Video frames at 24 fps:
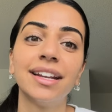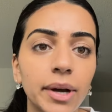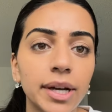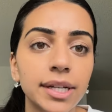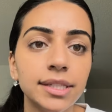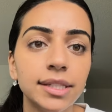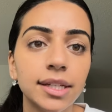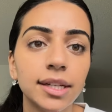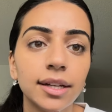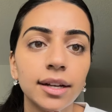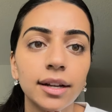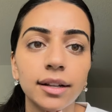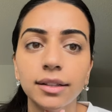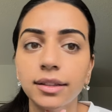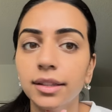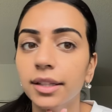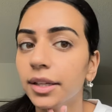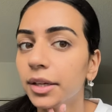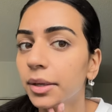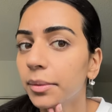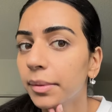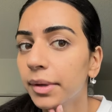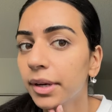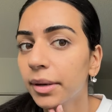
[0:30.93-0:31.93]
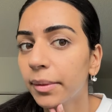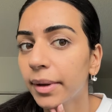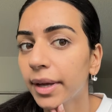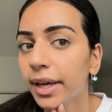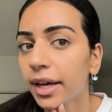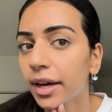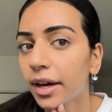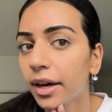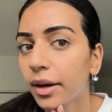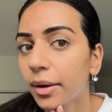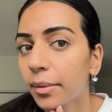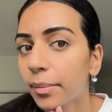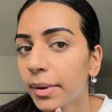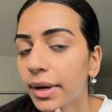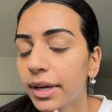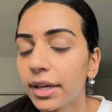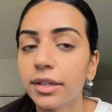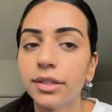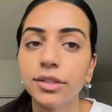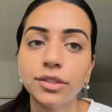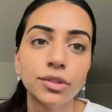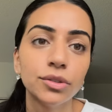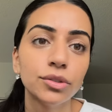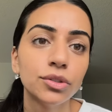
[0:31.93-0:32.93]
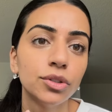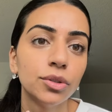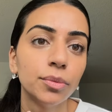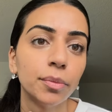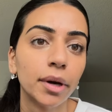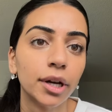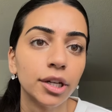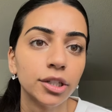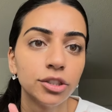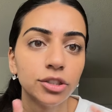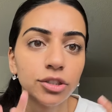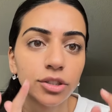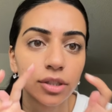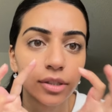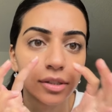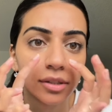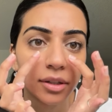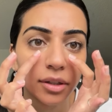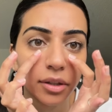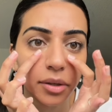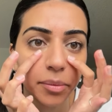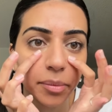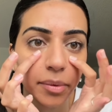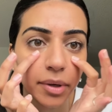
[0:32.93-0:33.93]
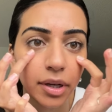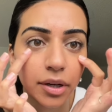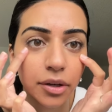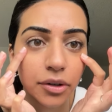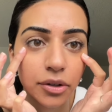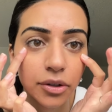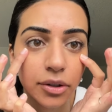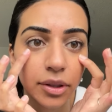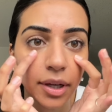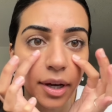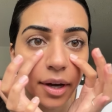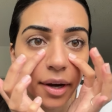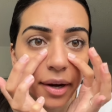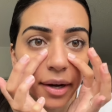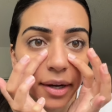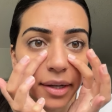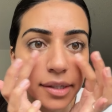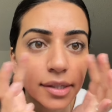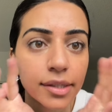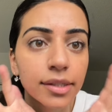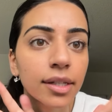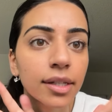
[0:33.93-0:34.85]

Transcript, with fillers: I did a little bit of makeup. I didn't do too much, just a little bit under the eyes.